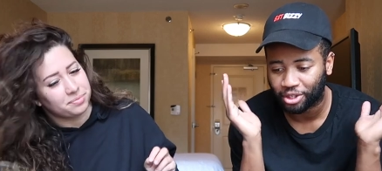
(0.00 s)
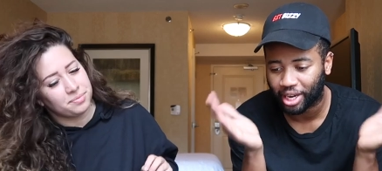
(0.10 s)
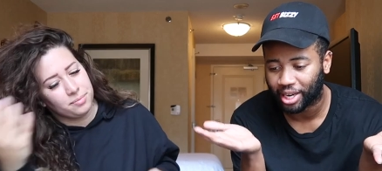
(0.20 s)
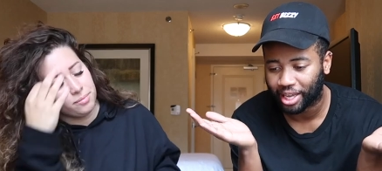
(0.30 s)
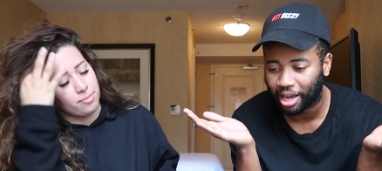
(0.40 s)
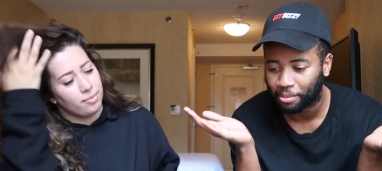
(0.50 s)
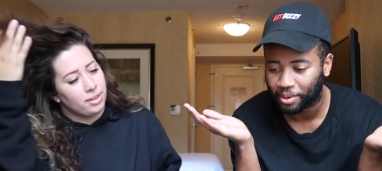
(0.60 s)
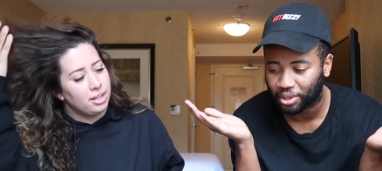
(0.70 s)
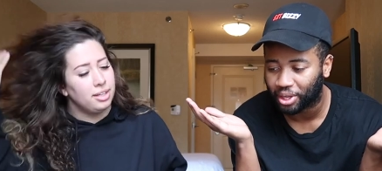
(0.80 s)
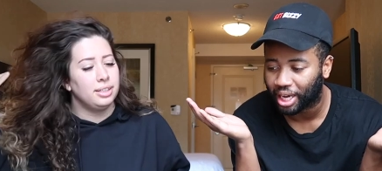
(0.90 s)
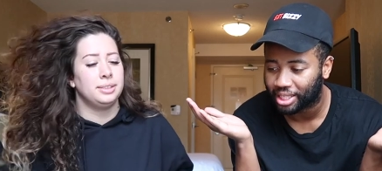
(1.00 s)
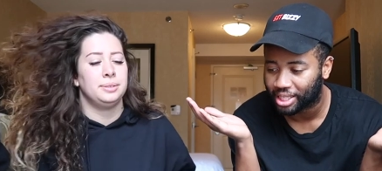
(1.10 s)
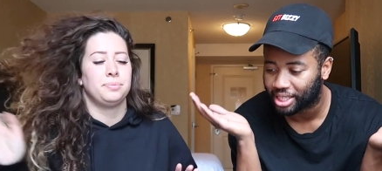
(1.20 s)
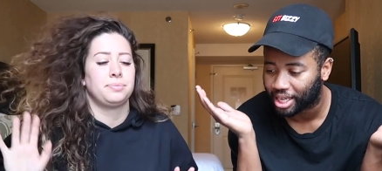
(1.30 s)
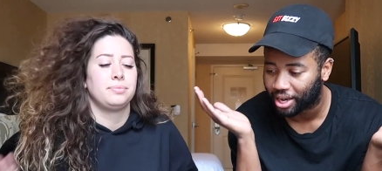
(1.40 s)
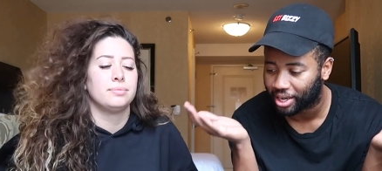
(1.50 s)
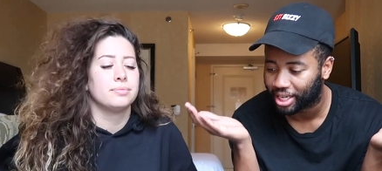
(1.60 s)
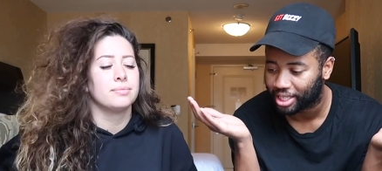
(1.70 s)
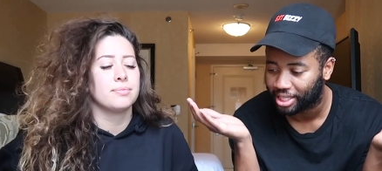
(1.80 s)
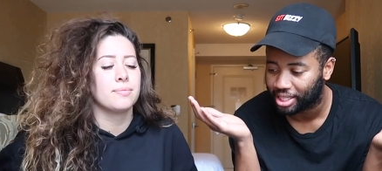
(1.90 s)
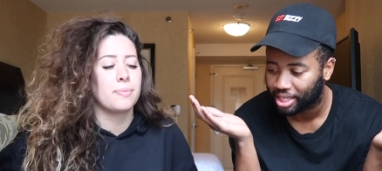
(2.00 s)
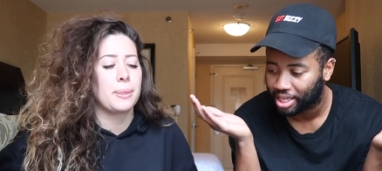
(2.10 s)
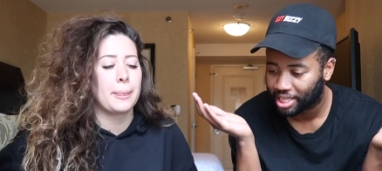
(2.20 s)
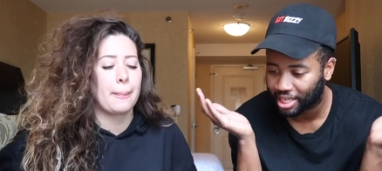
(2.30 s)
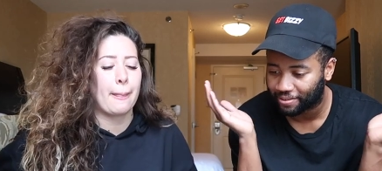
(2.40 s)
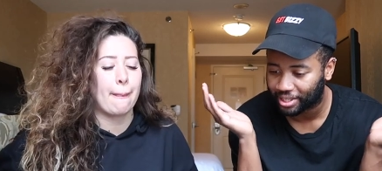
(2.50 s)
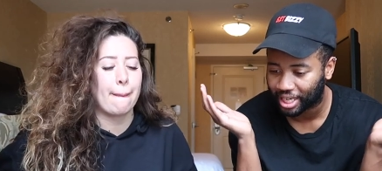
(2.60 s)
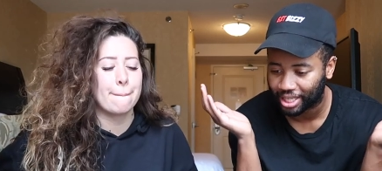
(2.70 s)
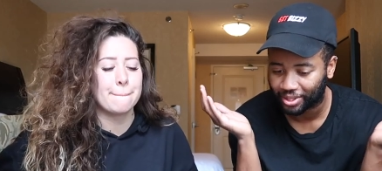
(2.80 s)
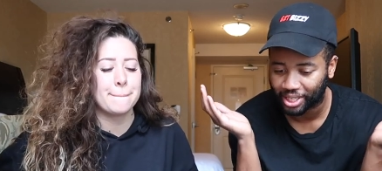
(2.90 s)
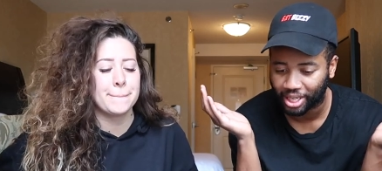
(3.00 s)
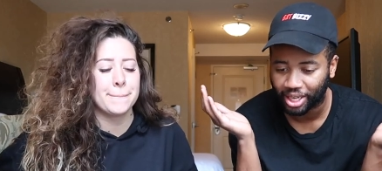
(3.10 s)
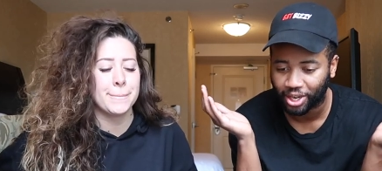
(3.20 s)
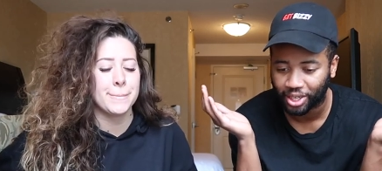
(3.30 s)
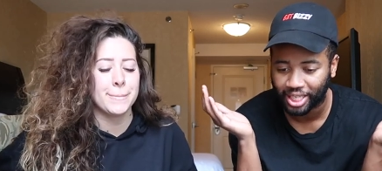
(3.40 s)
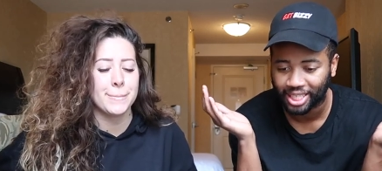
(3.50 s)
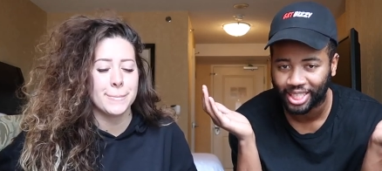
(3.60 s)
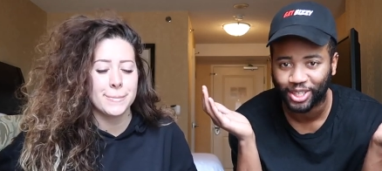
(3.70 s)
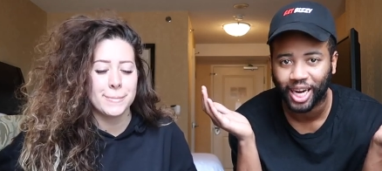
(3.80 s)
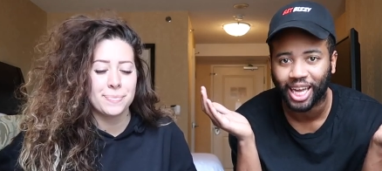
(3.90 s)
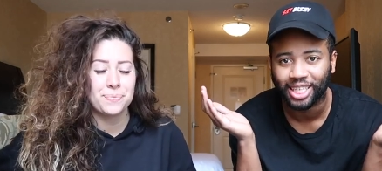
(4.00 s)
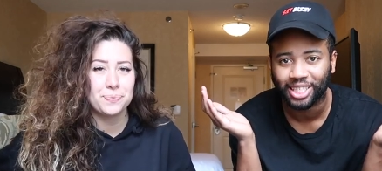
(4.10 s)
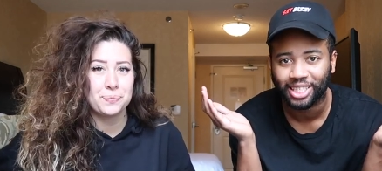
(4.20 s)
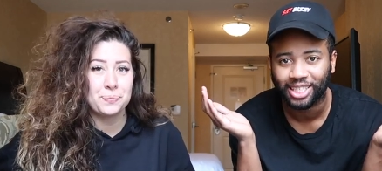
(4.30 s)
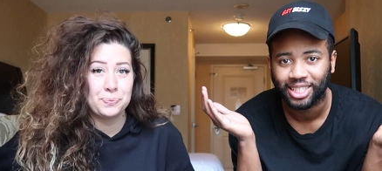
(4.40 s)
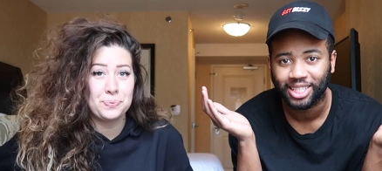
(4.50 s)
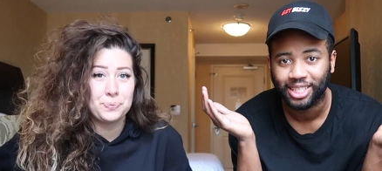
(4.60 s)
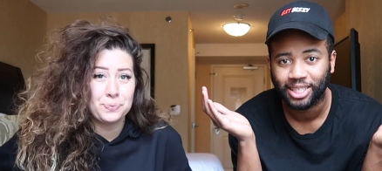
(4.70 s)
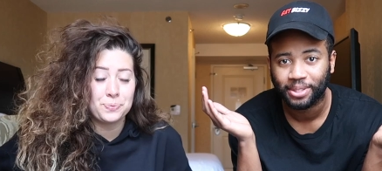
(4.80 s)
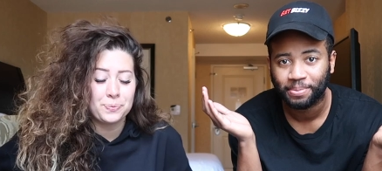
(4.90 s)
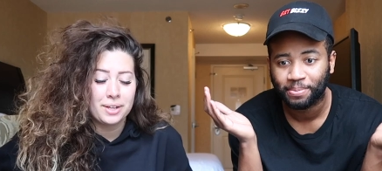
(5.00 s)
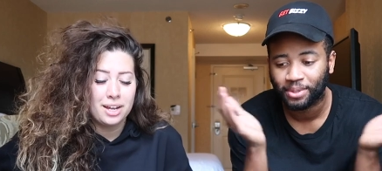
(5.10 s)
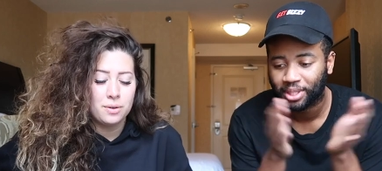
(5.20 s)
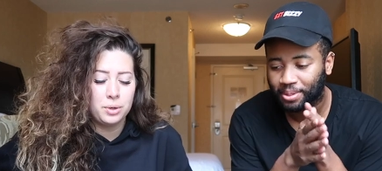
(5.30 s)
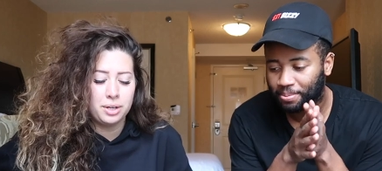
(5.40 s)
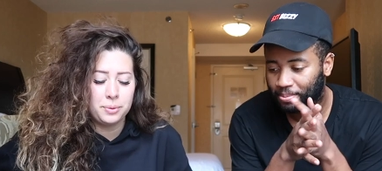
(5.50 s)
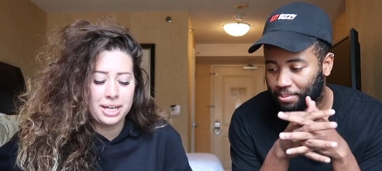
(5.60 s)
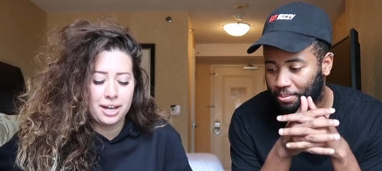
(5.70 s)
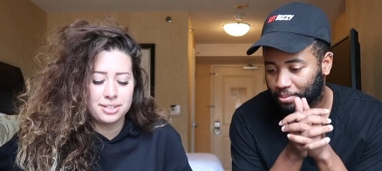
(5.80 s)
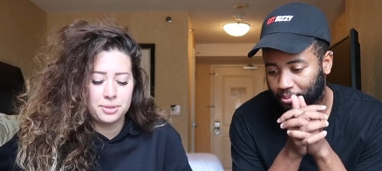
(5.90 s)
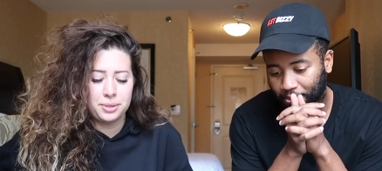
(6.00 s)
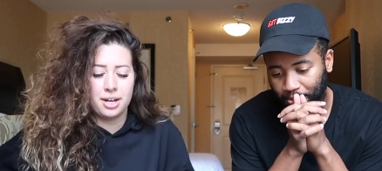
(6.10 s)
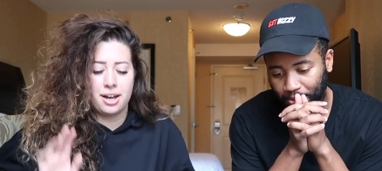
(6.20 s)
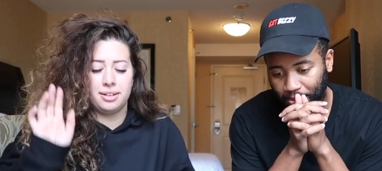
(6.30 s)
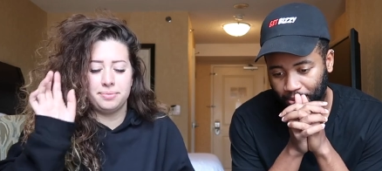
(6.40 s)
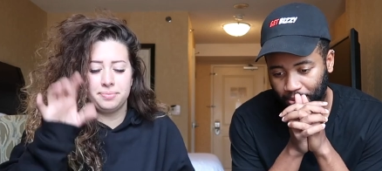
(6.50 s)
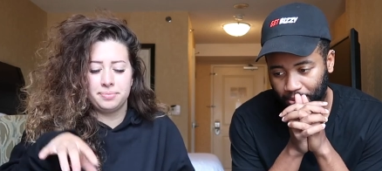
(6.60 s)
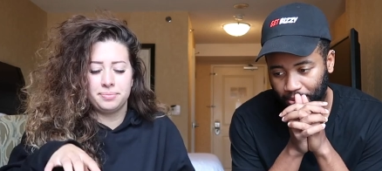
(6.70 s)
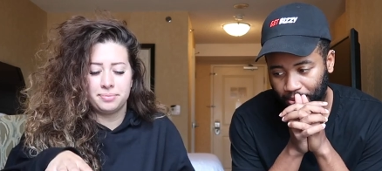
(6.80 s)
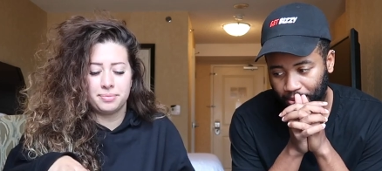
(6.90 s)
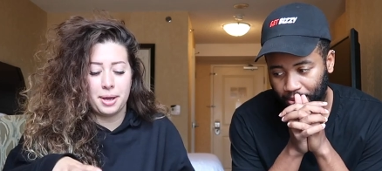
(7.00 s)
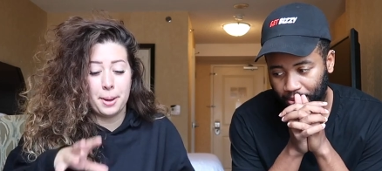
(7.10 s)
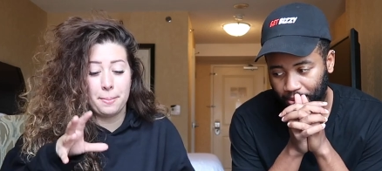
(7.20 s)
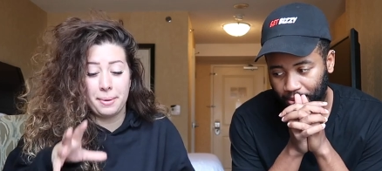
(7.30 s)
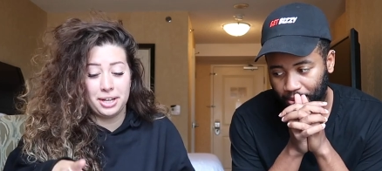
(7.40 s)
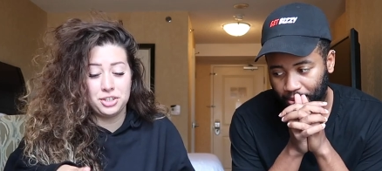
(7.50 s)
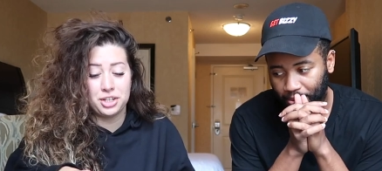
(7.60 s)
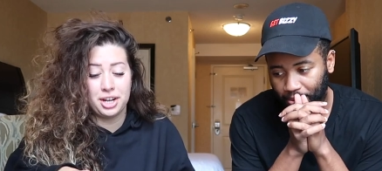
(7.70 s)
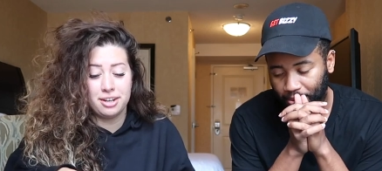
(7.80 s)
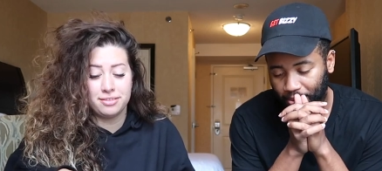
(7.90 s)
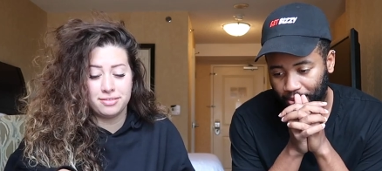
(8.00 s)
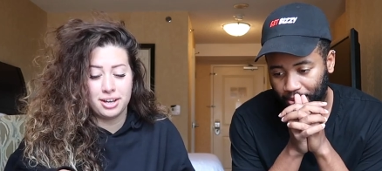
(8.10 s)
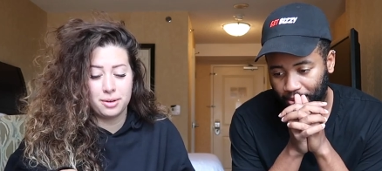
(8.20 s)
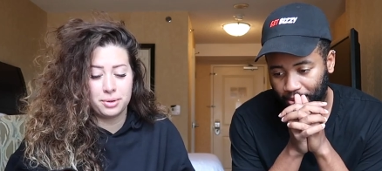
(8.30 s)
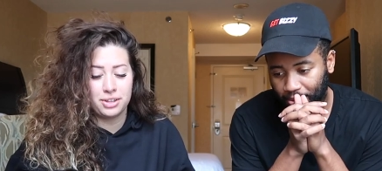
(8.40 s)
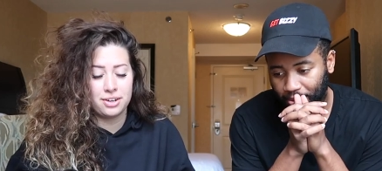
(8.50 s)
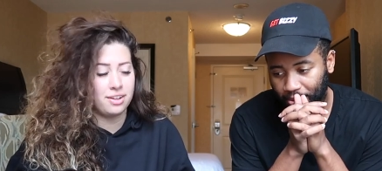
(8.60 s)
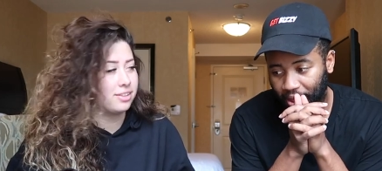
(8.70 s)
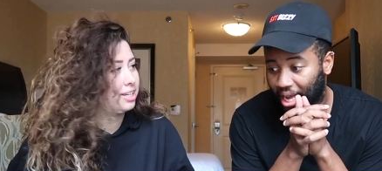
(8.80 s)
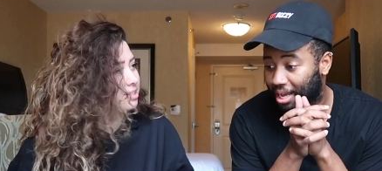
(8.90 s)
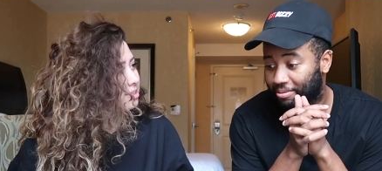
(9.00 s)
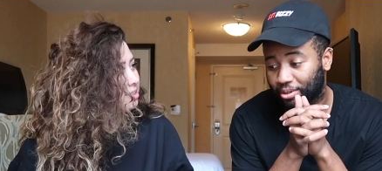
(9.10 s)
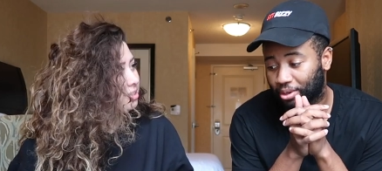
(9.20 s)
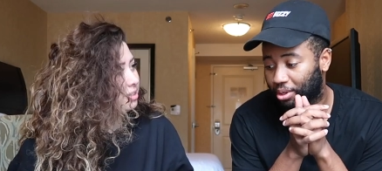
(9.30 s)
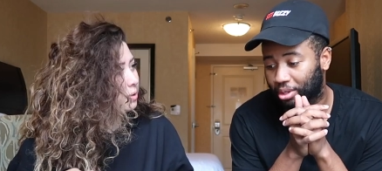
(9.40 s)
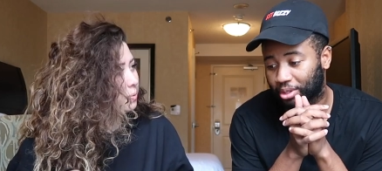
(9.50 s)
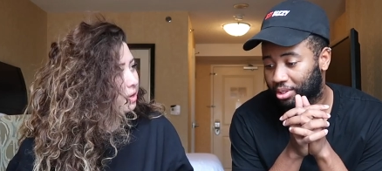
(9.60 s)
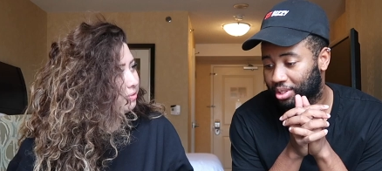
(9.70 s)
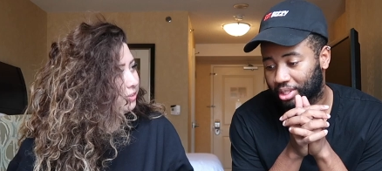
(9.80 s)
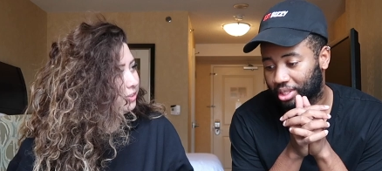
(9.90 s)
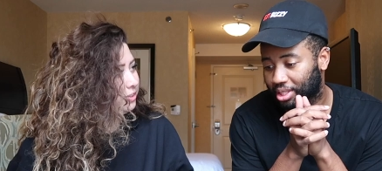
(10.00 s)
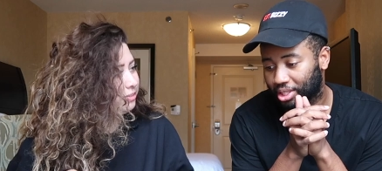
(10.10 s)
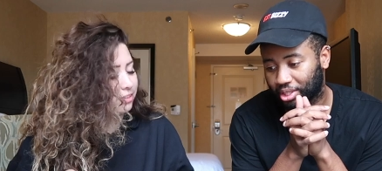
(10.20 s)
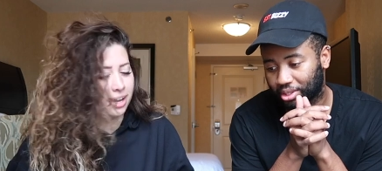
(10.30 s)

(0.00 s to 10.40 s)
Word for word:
Speaker 1: and try it on camera with you guys to see how it is. See if it tastes really good or it tastes like trash.
Speaker 2: Mm-hmm. What did we get? So we got a bunch of, uh, what do they call these? I have no clue. Waffle